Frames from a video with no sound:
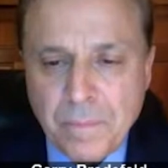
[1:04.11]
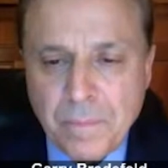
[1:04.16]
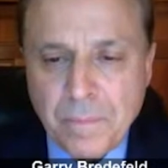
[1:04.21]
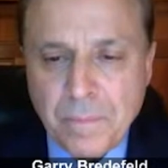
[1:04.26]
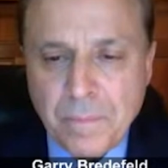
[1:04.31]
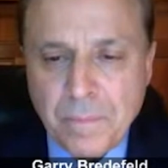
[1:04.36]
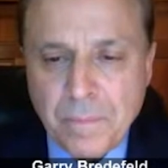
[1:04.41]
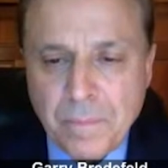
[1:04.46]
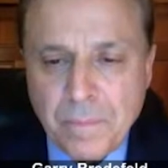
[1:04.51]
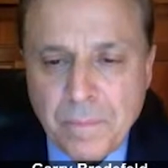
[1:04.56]

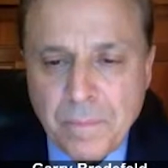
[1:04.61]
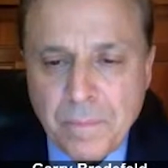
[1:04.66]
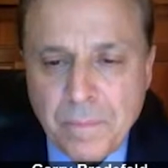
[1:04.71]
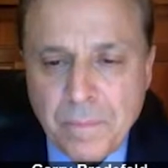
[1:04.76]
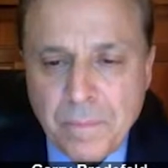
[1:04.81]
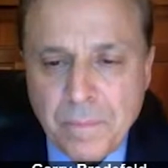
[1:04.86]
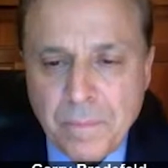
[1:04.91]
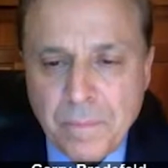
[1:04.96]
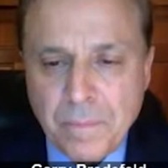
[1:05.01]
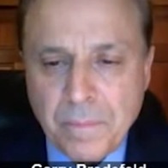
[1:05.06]

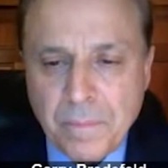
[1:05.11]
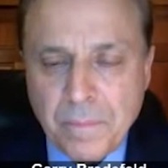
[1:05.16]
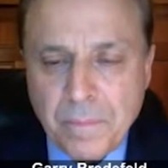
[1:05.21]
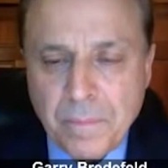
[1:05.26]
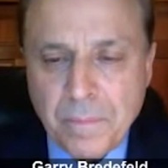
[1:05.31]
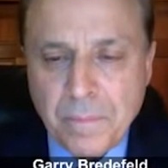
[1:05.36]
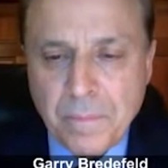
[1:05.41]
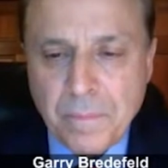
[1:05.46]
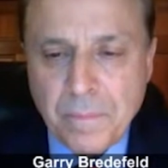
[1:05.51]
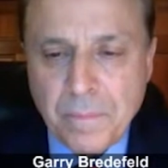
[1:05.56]

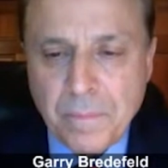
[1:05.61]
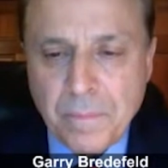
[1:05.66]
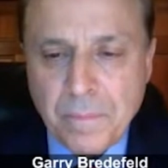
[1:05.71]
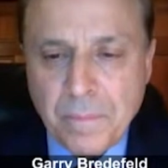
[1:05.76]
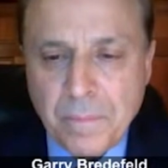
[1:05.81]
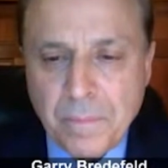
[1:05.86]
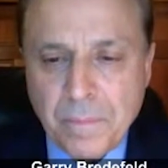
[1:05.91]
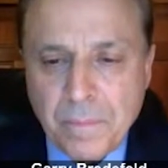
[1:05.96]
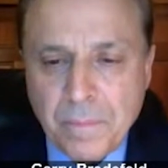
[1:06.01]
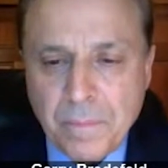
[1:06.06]

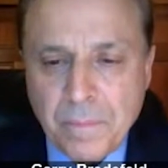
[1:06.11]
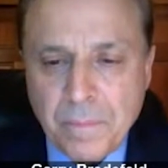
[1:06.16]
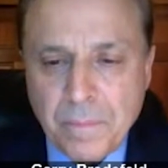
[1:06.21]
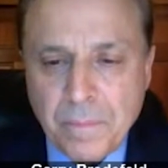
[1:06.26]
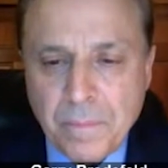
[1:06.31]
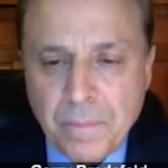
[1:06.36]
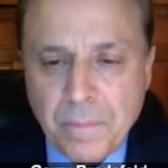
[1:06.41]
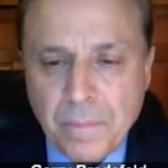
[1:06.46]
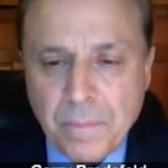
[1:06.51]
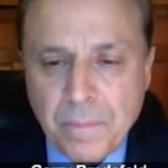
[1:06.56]

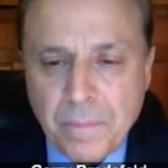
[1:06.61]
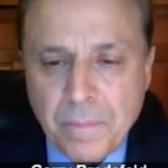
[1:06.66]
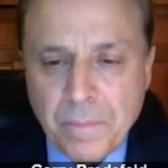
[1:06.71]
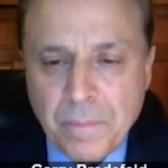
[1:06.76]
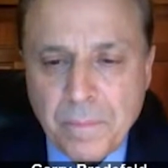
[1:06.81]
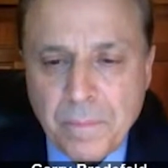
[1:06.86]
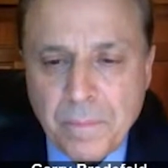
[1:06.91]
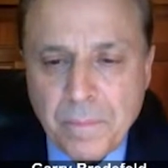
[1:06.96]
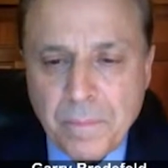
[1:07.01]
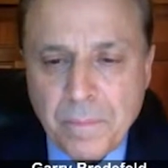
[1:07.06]

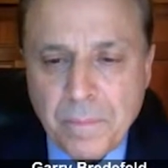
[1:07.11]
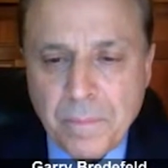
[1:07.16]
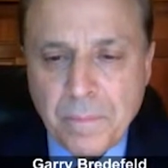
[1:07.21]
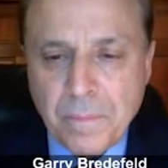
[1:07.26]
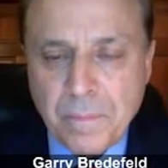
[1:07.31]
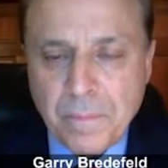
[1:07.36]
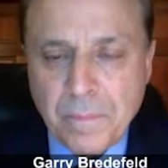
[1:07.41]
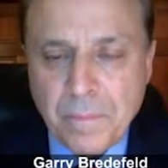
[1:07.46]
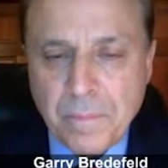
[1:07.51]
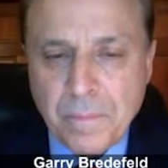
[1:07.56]

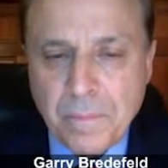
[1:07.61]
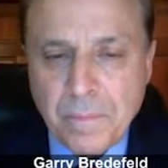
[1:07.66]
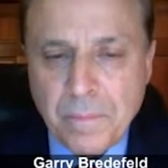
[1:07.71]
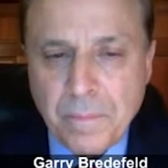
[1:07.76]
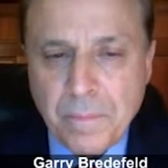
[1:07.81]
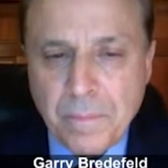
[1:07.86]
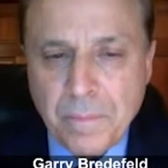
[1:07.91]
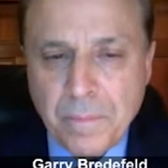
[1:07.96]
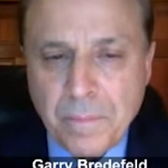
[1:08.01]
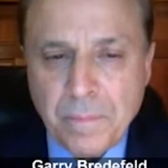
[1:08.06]

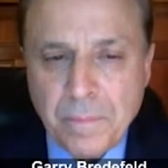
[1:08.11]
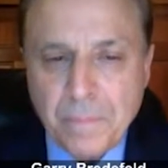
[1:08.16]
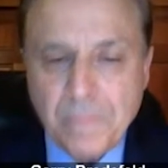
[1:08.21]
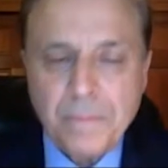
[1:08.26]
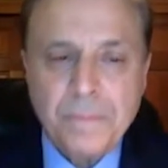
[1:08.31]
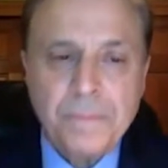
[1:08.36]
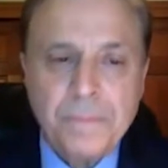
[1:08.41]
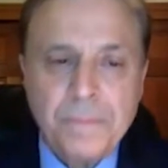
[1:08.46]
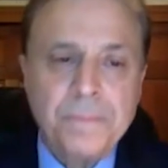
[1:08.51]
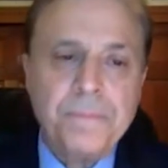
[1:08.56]

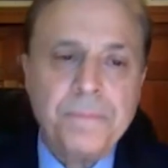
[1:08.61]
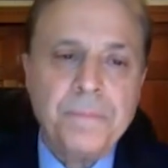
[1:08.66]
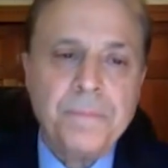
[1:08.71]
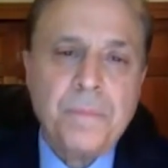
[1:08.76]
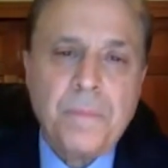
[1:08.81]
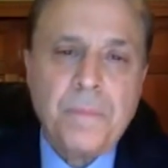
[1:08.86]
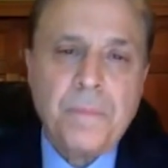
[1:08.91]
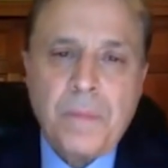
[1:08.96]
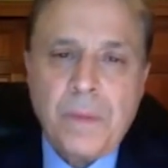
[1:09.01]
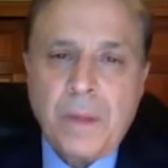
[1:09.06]

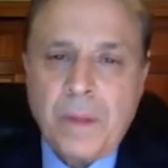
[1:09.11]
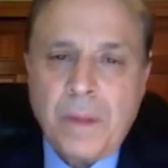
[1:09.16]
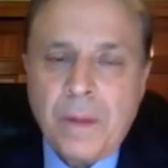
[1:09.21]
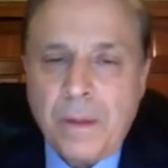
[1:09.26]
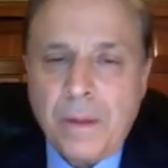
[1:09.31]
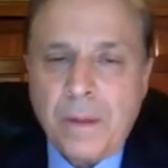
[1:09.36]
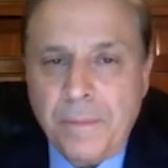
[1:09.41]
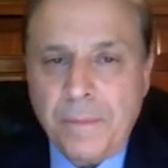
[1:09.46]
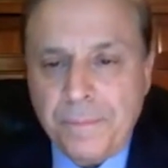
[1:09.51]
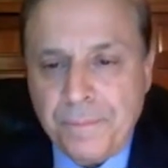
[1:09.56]

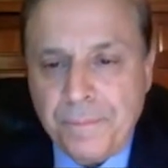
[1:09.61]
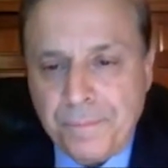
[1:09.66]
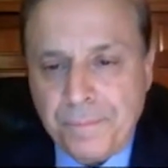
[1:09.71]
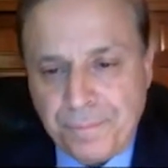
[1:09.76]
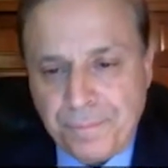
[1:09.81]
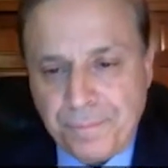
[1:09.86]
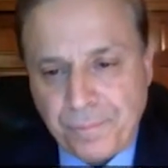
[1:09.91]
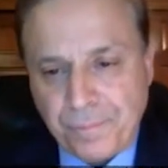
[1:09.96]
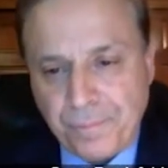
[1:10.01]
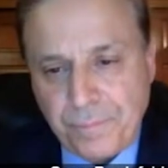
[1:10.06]
[no speech]